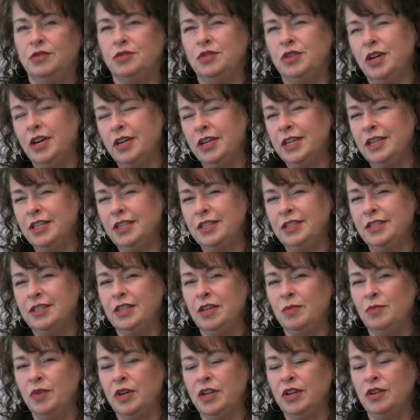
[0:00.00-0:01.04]
talking to
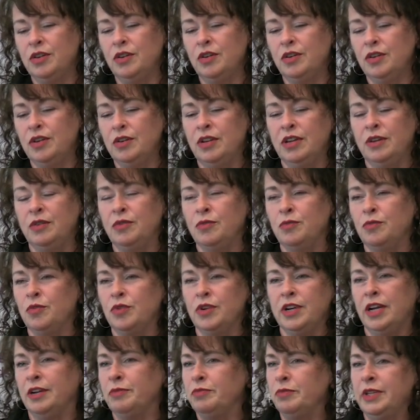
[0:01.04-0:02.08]
someone and we're
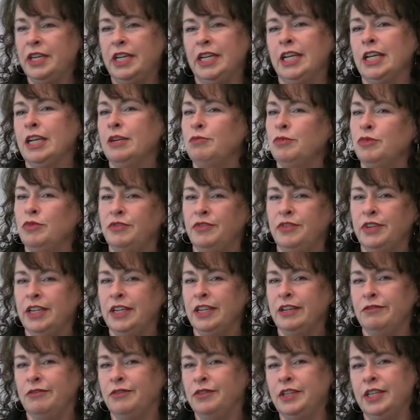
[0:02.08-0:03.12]
not planning on
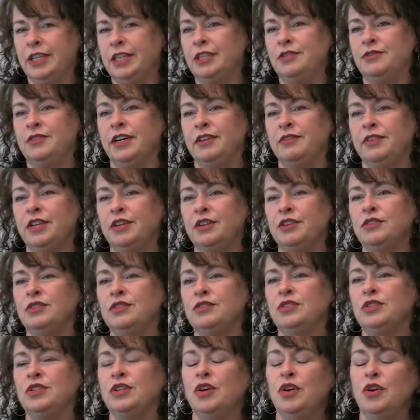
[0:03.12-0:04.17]
moving for the next 5
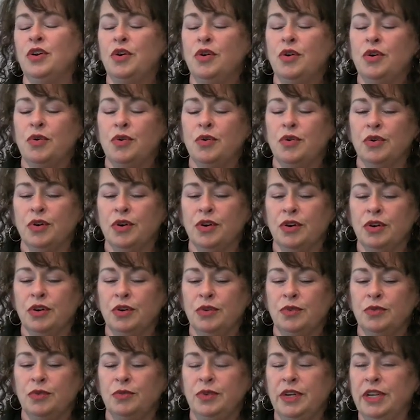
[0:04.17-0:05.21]
years,
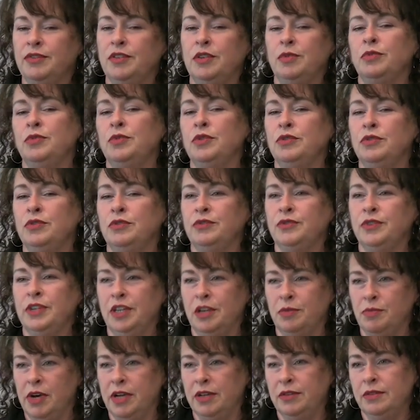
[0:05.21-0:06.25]
or we have to move
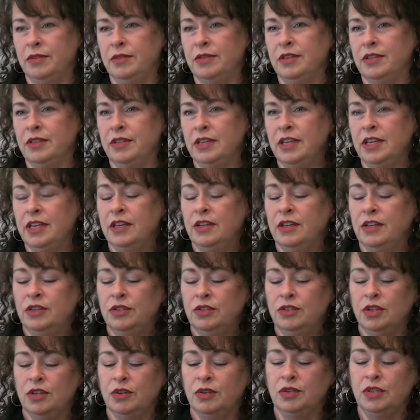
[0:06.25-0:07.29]
in a month.
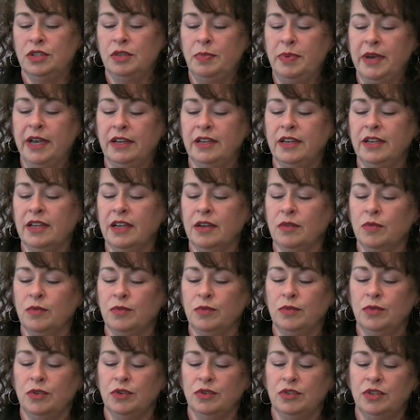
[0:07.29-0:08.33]
So depending
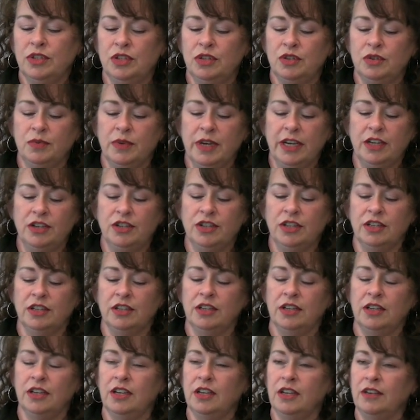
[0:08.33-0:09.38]
on your
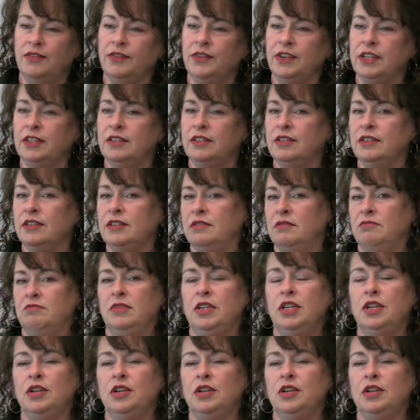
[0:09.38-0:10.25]
situation, if it's,